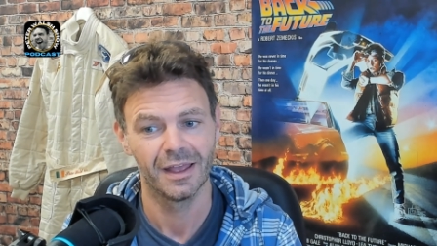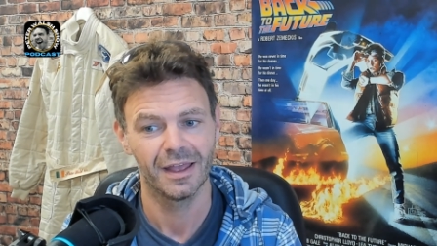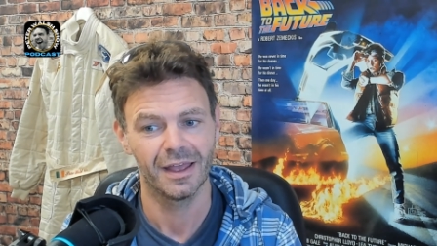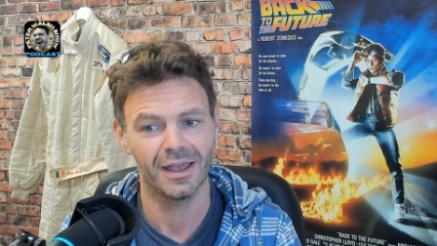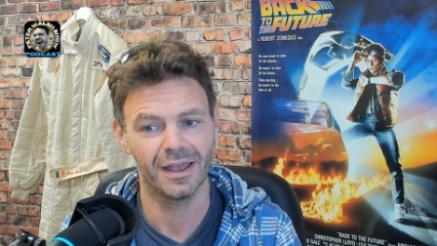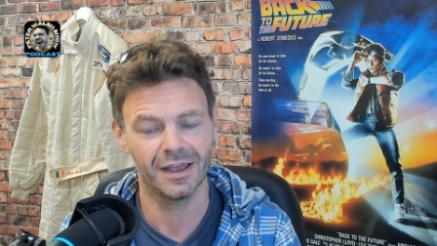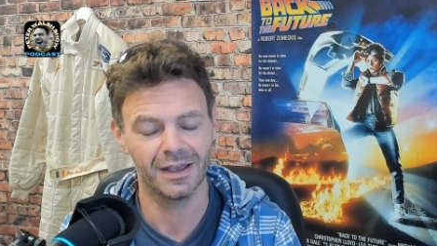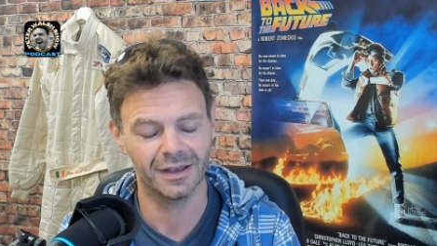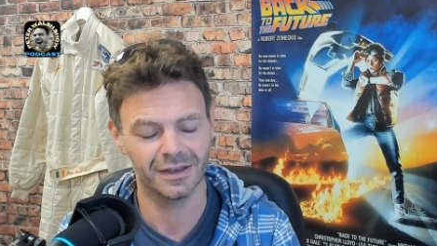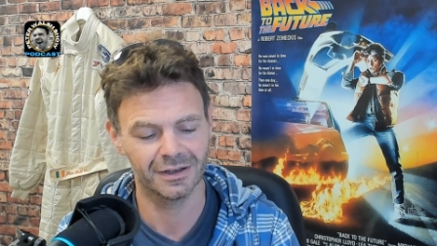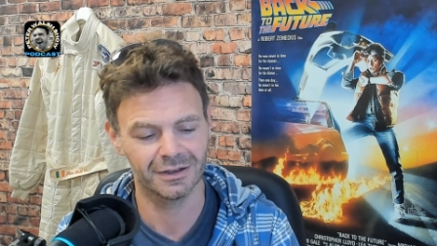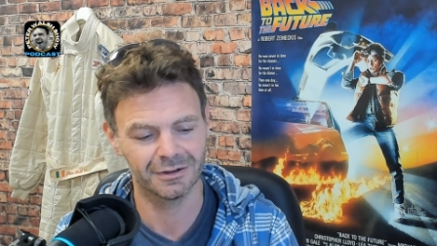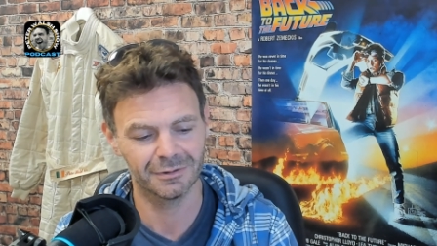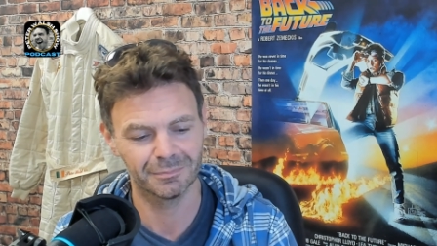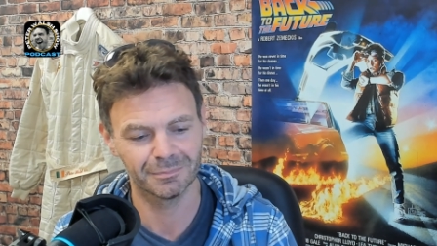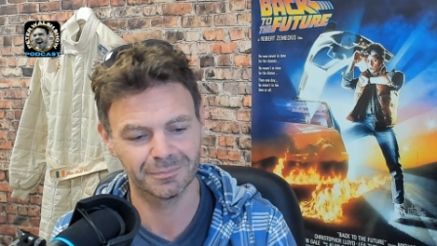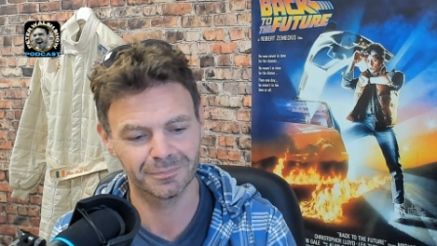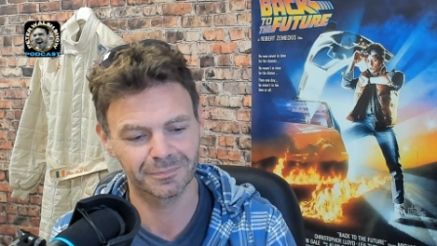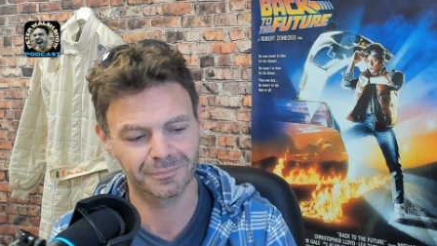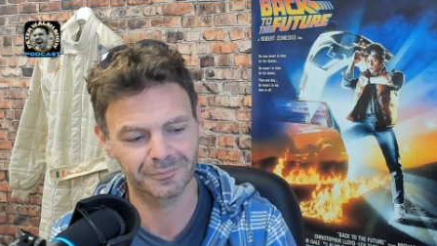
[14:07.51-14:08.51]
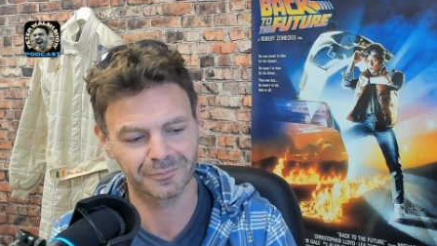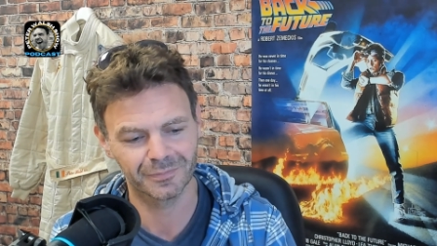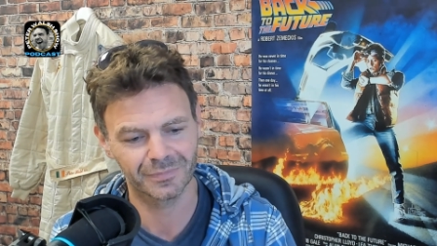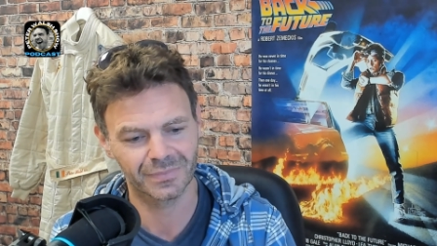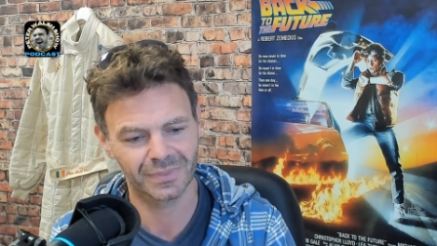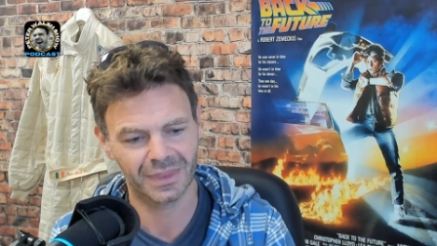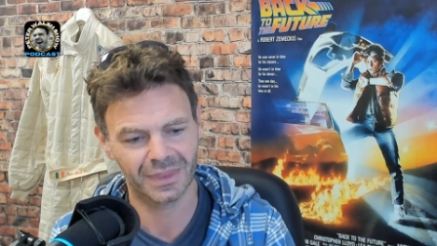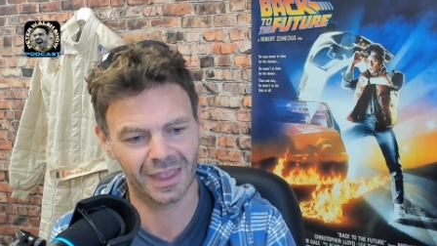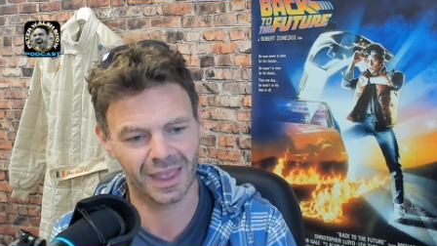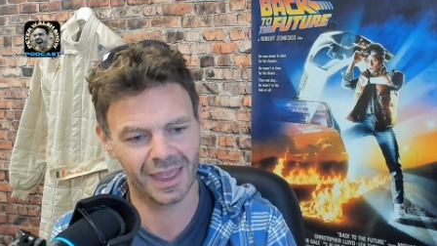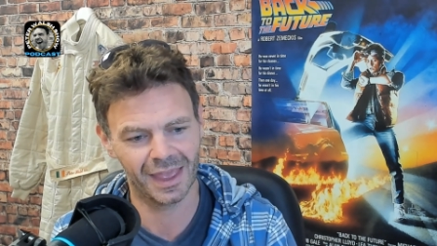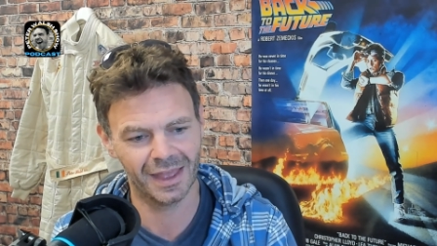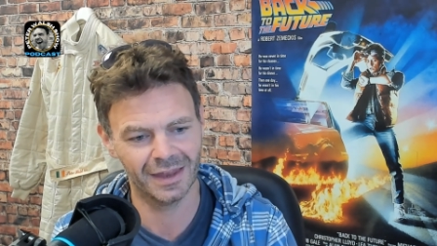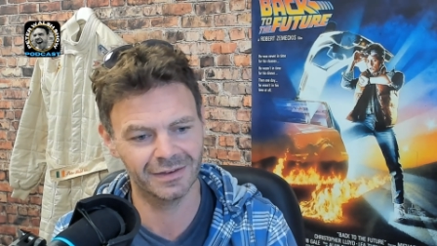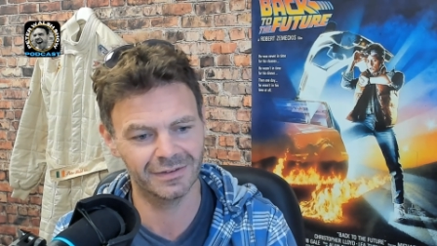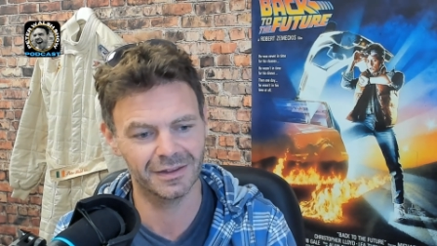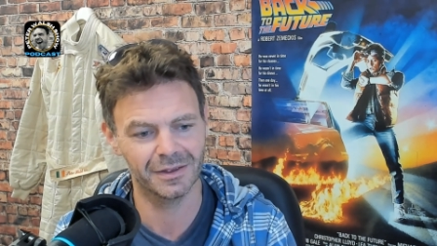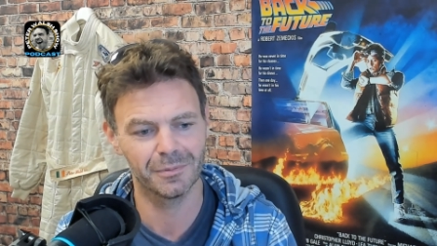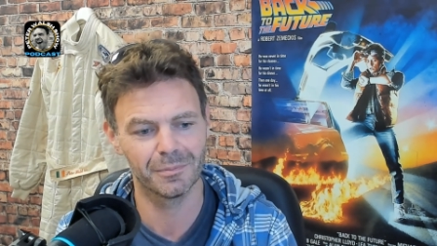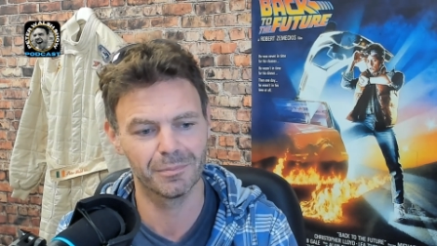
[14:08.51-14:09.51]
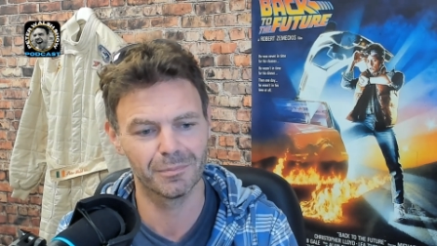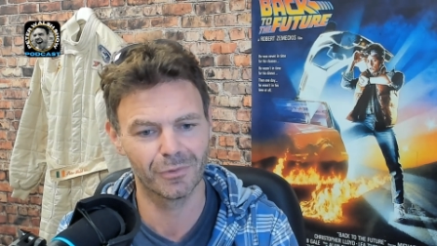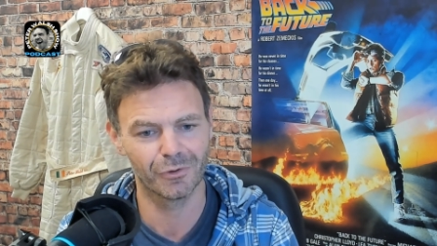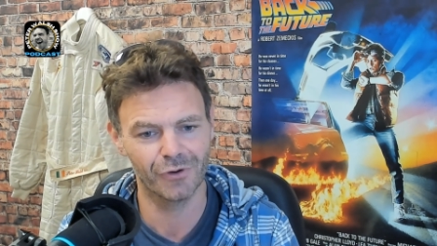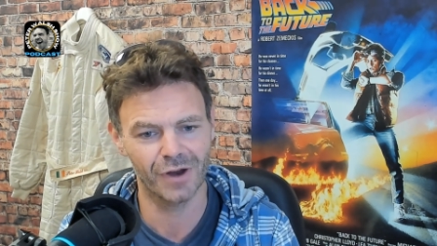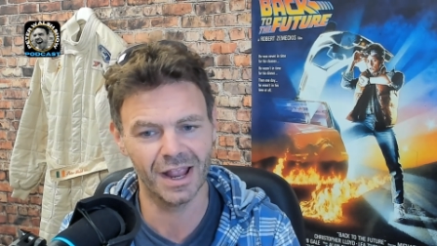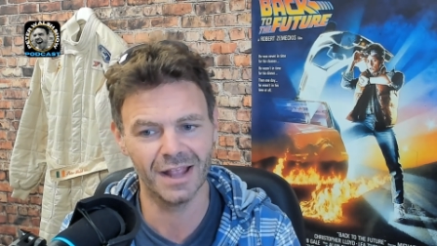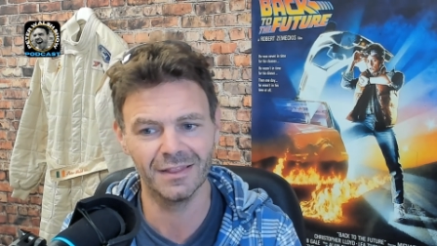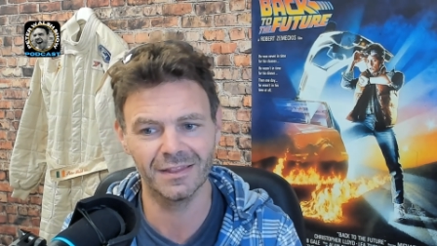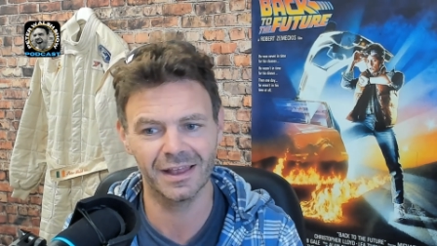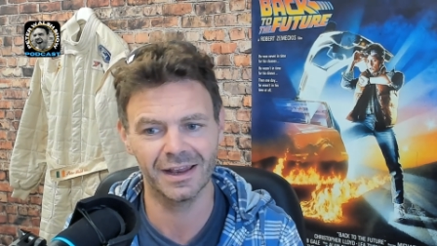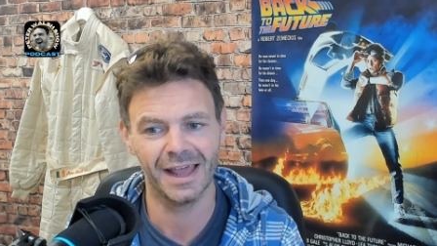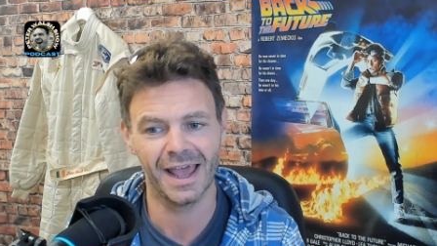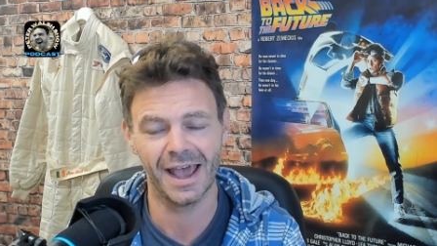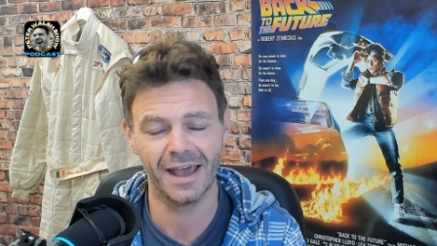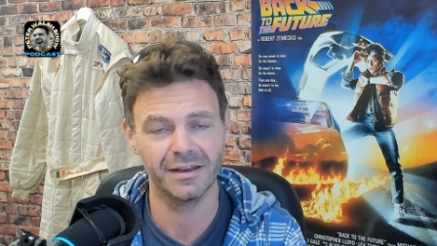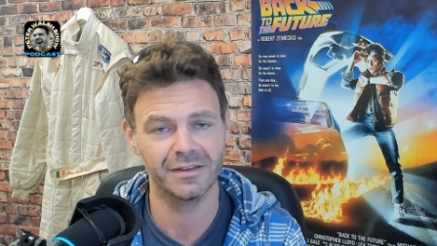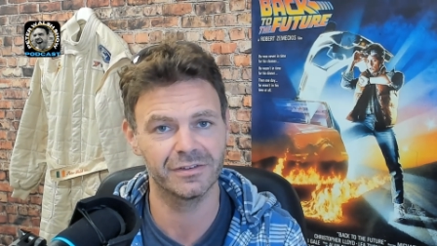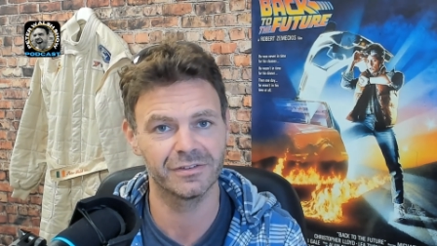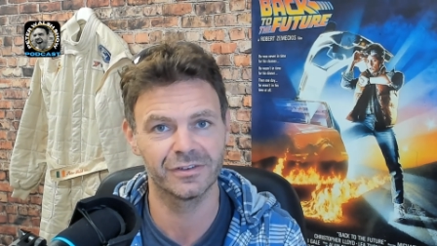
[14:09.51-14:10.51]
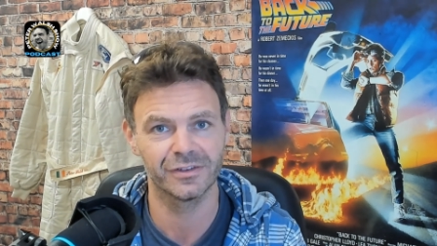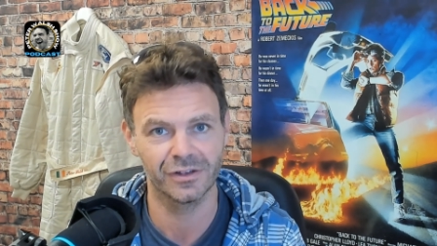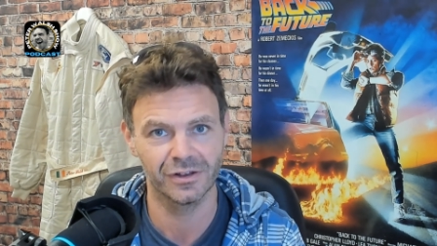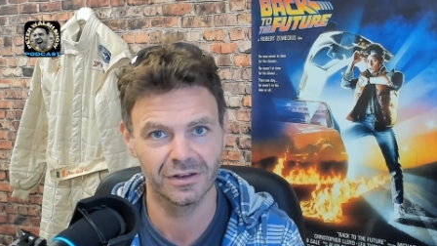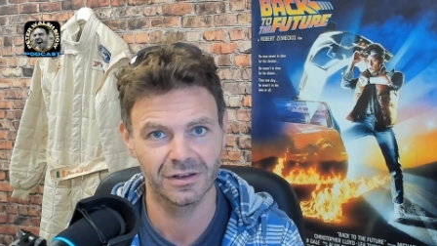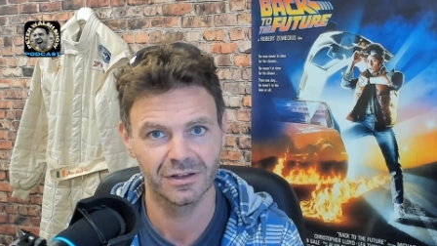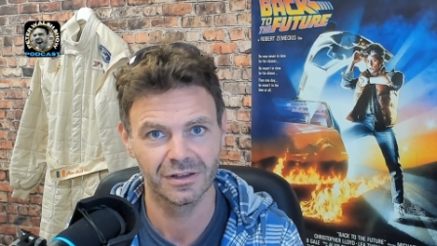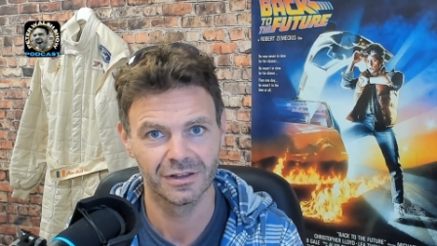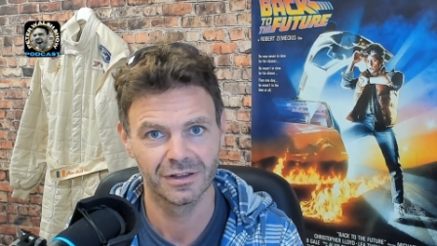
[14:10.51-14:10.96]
Um, and Moraine then had a son.